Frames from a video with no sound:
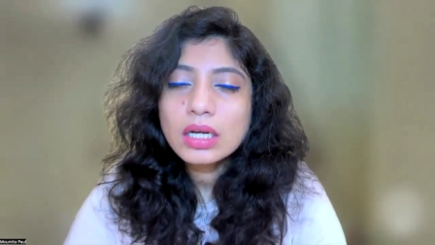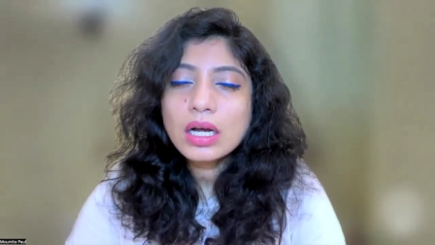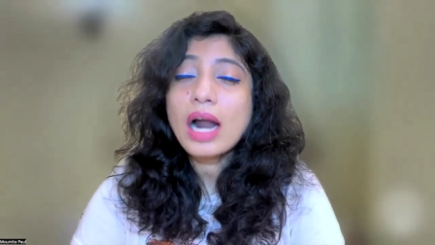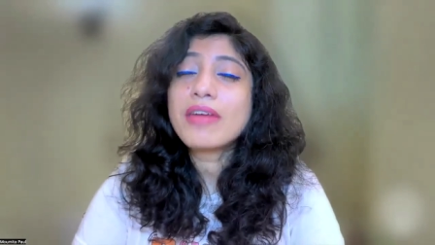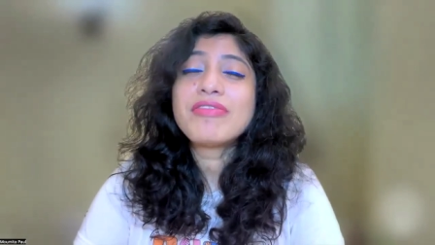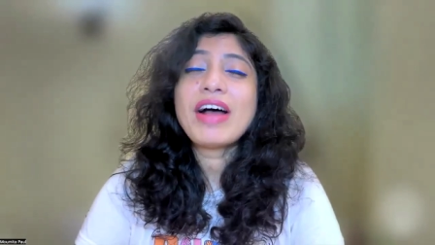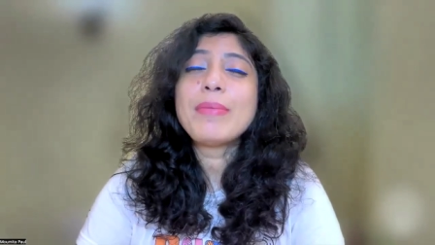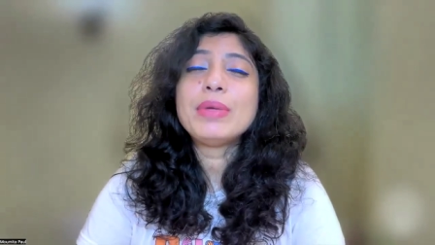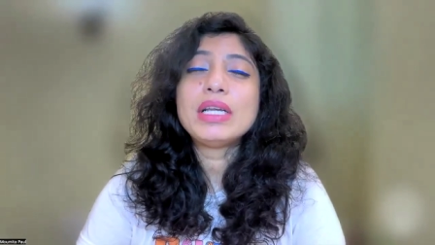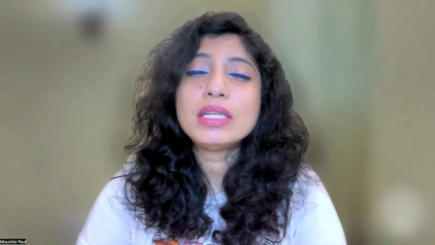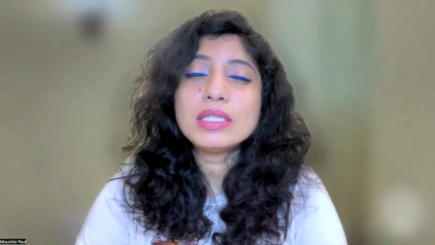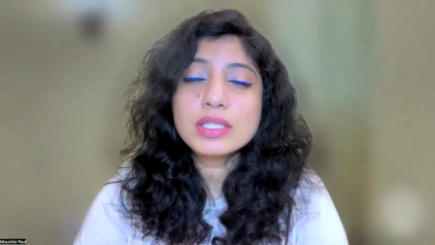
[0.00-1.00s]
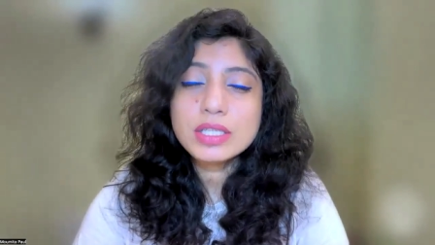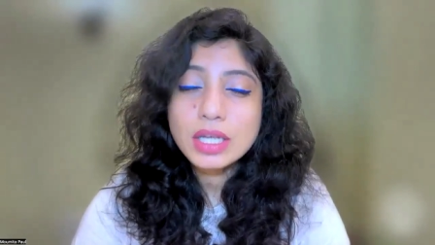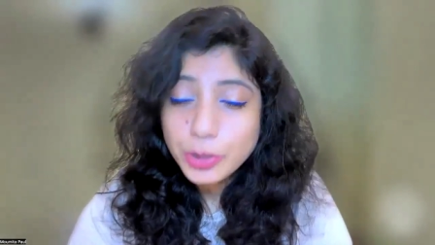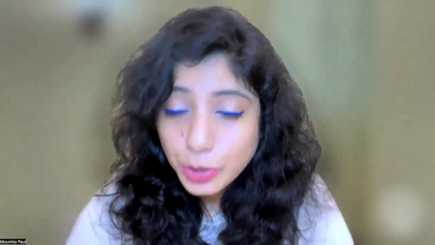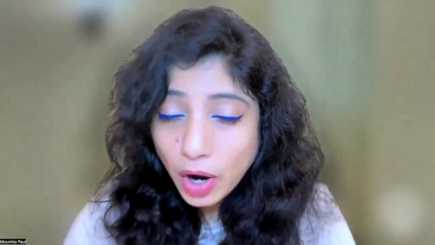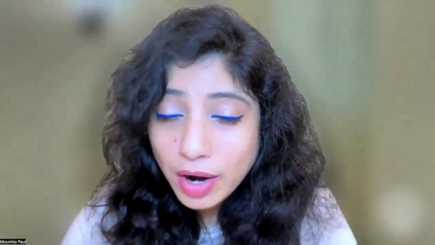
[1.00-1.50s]
our families,
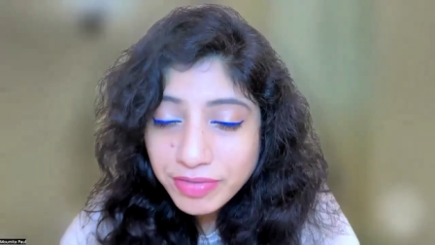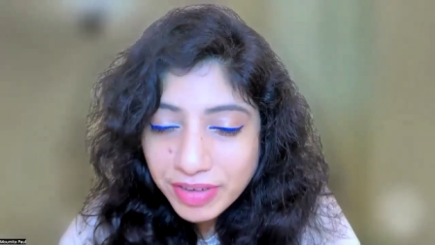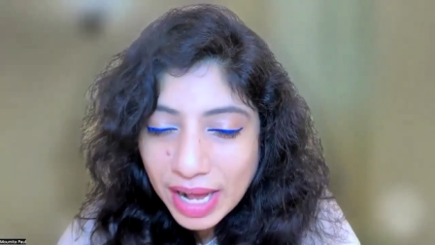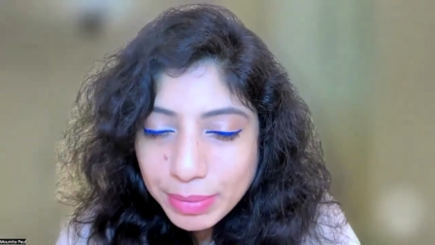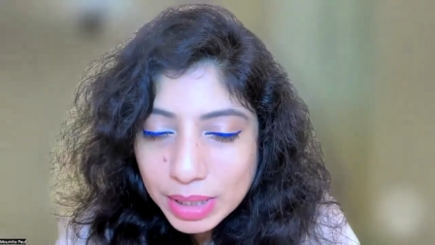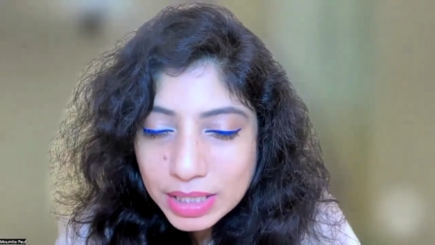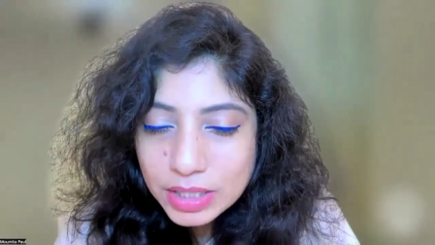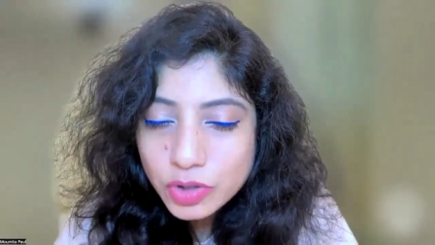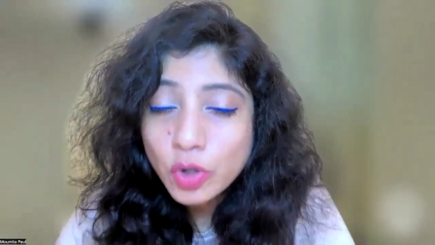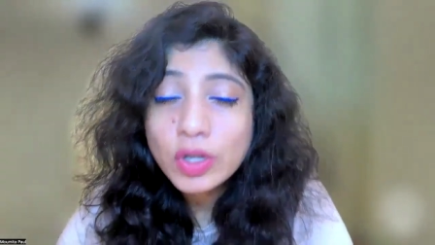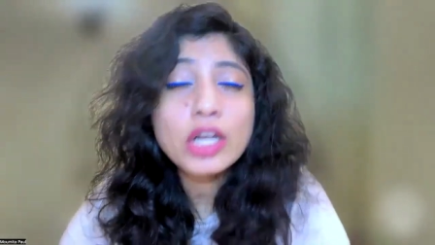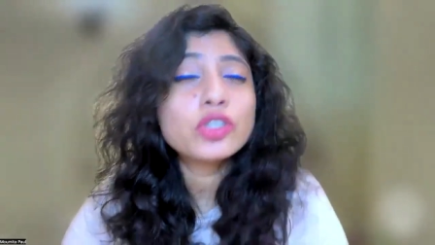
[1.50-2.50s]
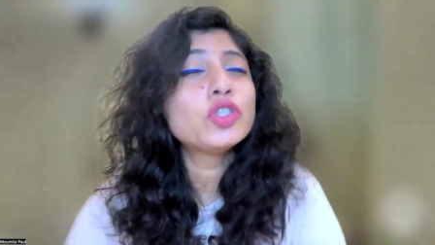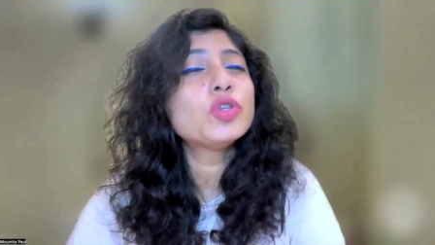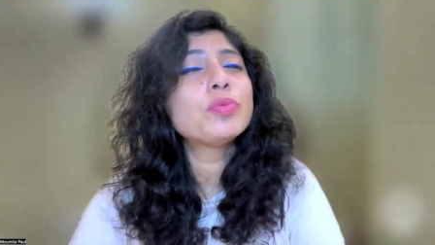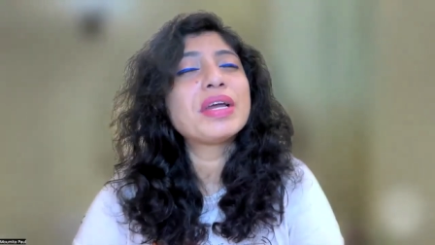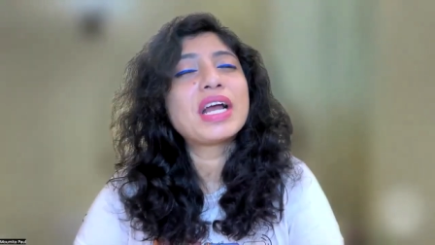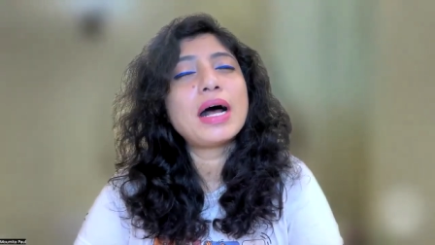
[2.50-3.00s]
your families, so that you
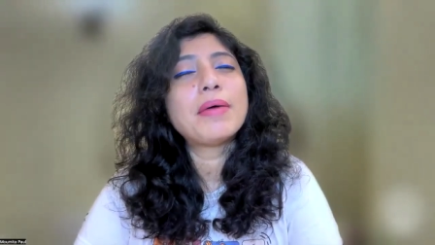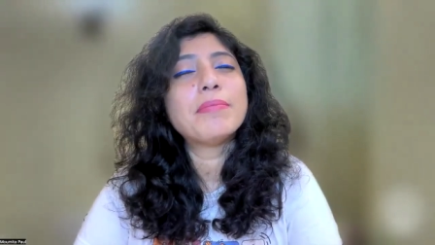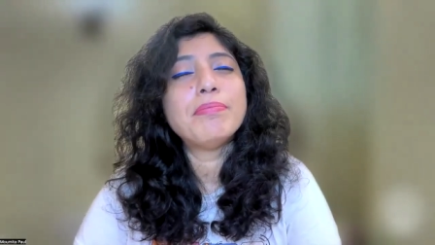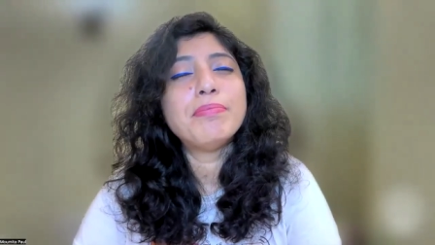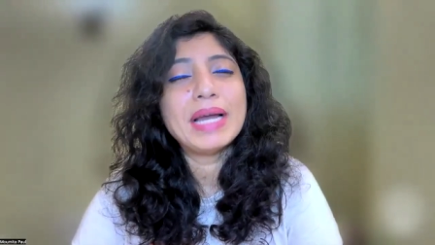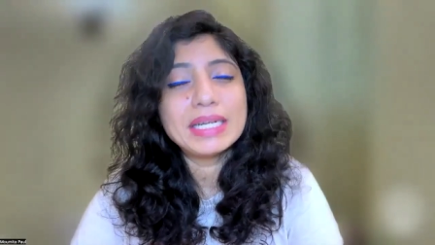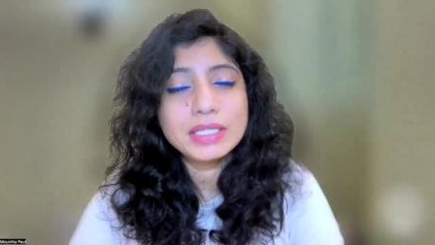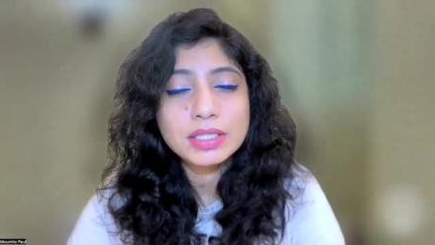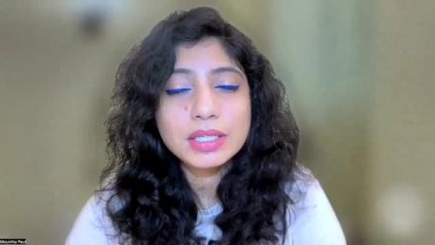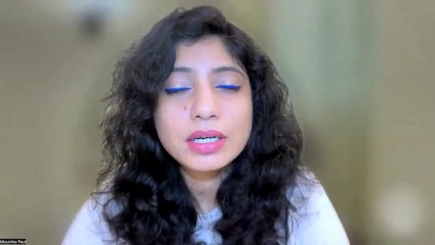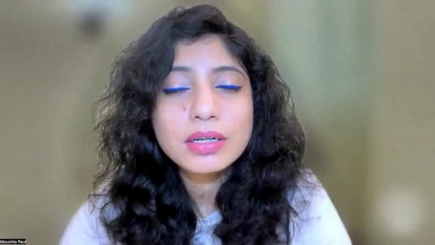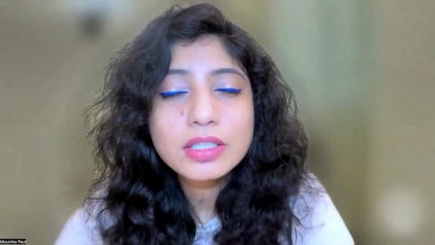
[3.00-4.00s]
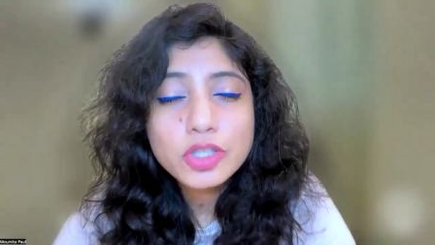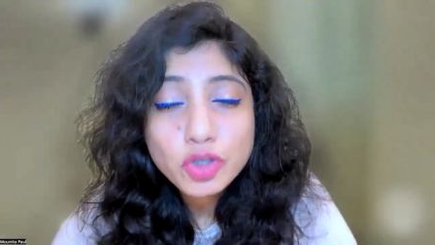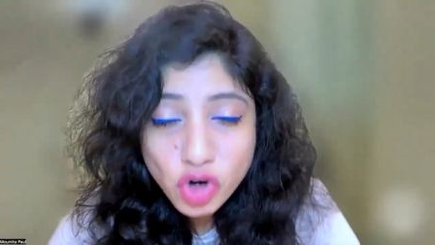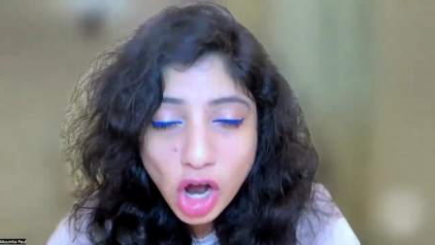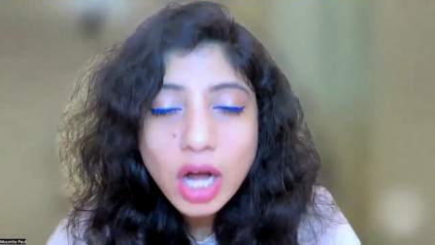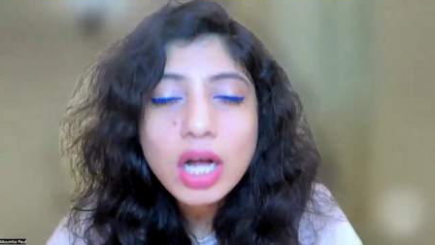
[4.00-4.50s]
become better,
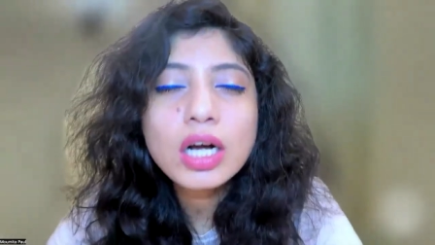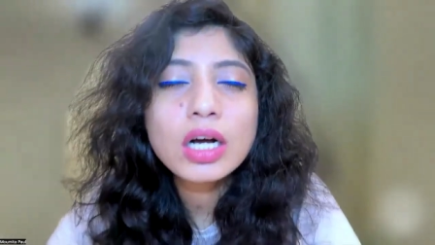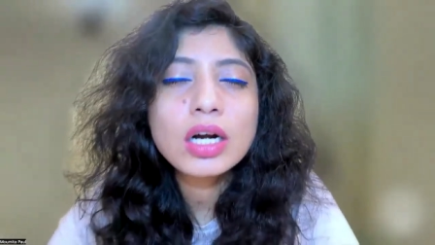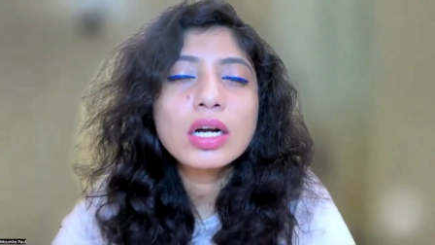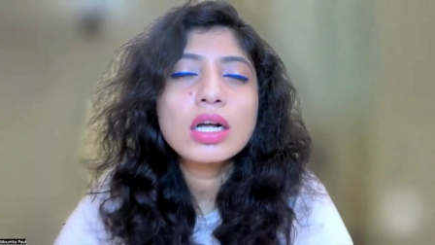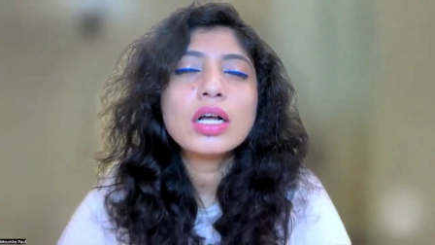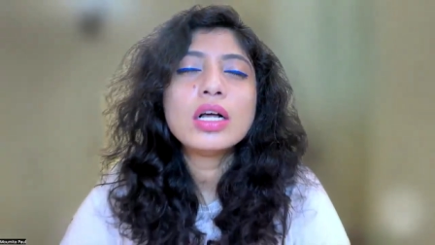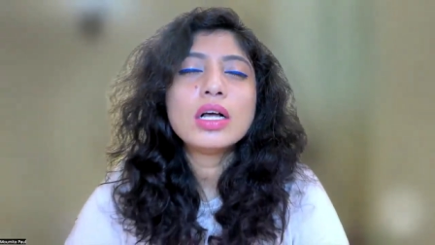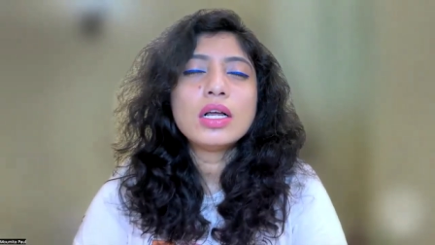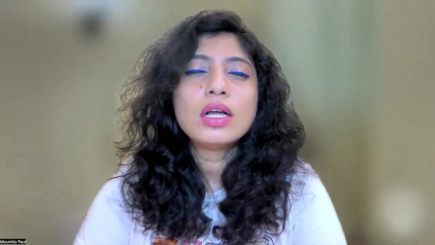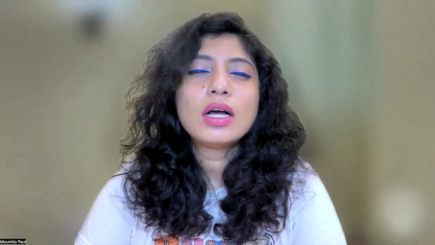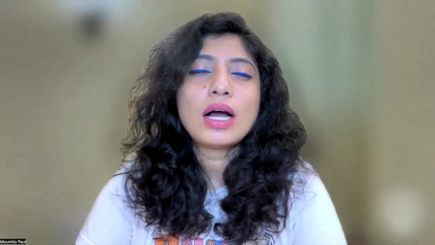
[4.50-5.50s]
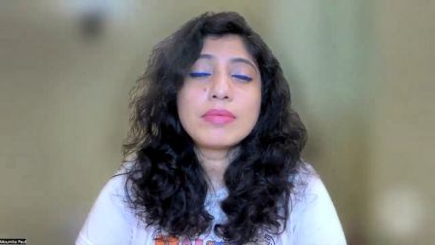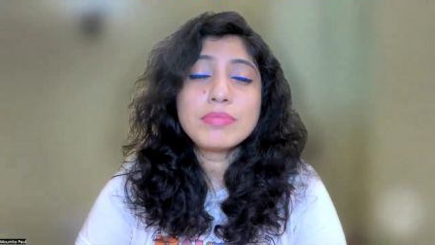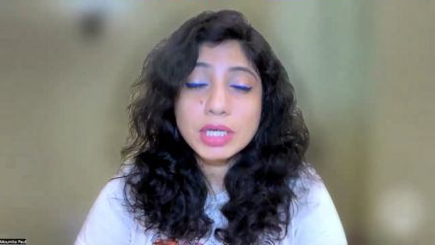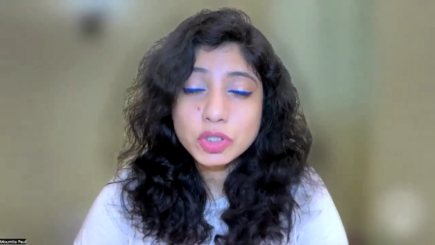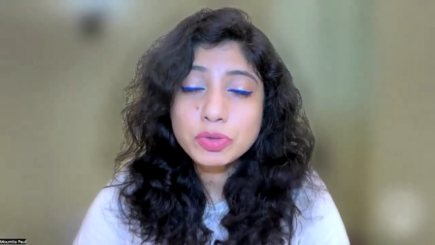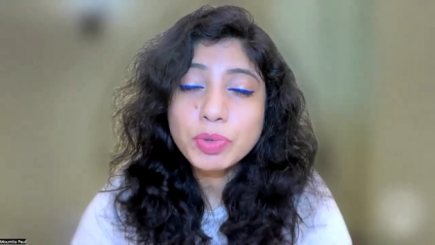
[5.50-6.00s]
stronger, and
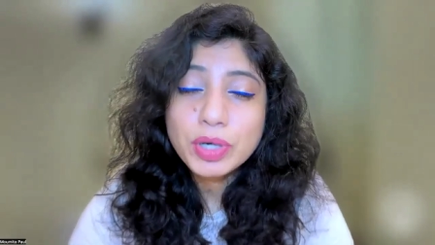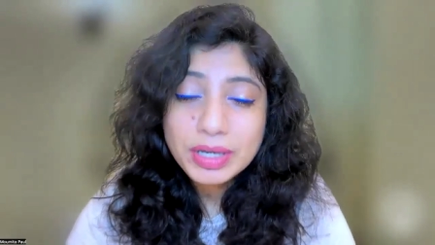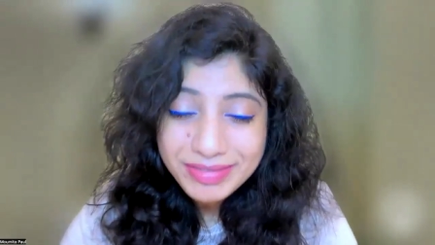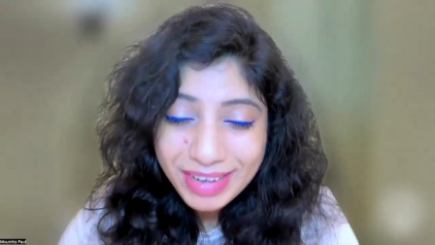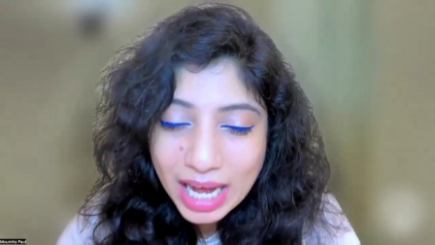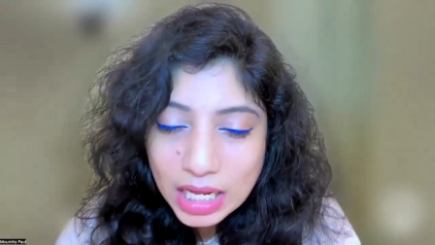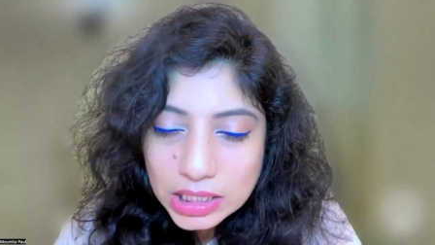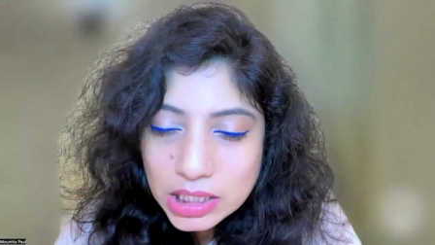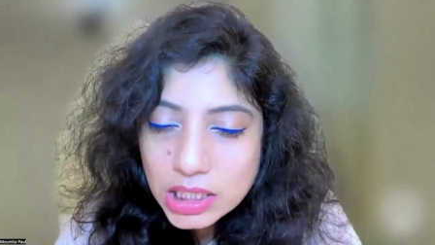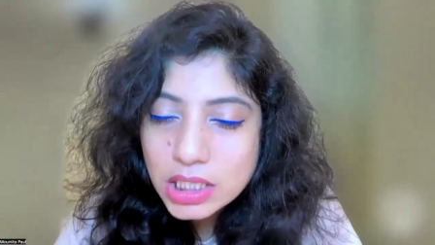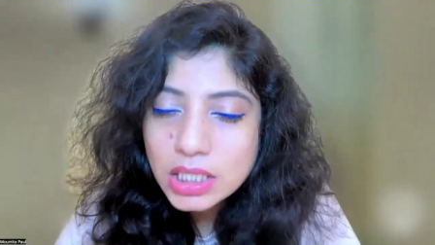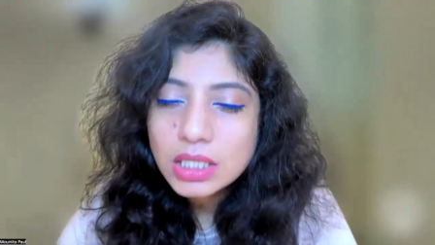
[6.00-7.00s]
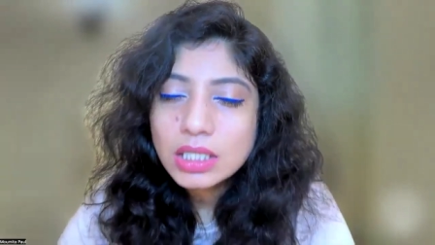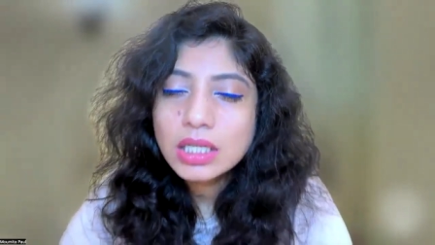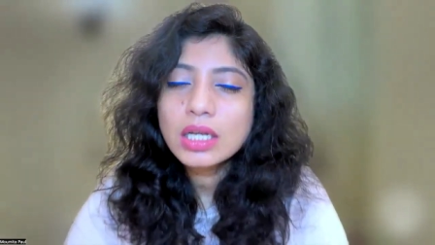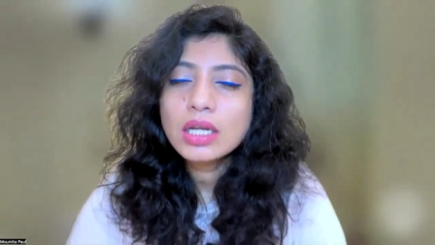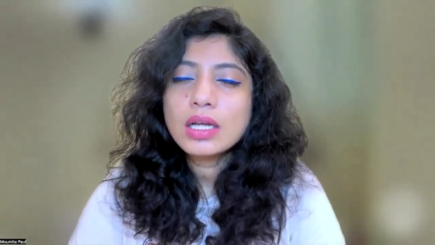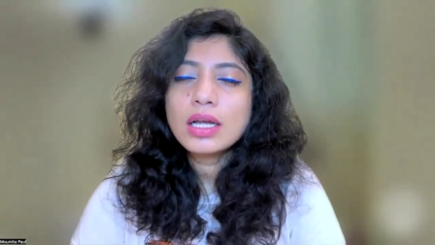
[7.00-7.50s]
much more advanced.
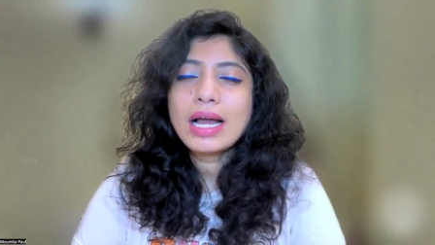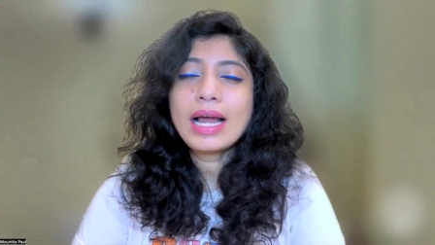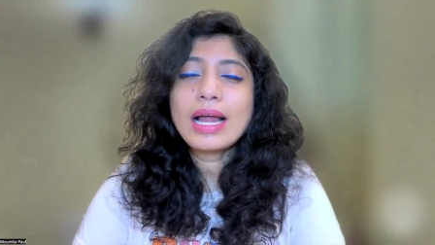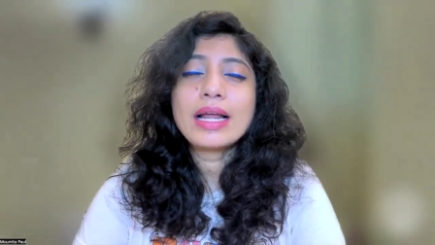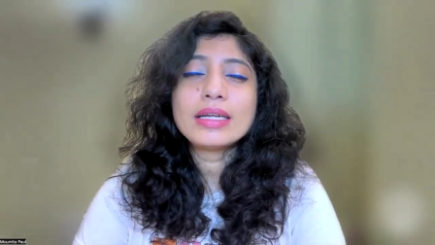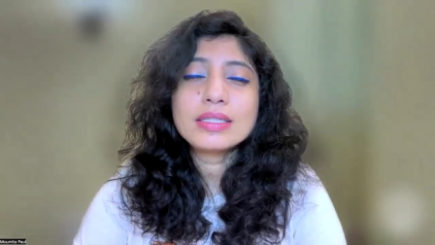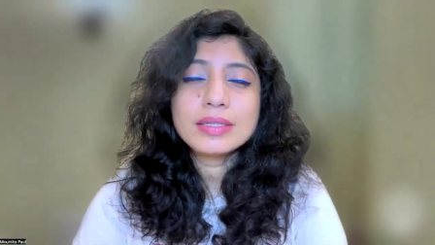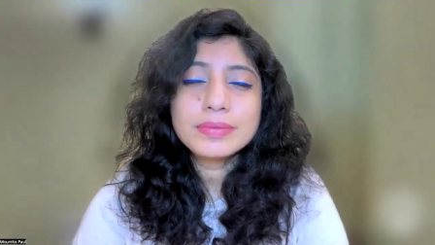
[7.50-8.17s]
And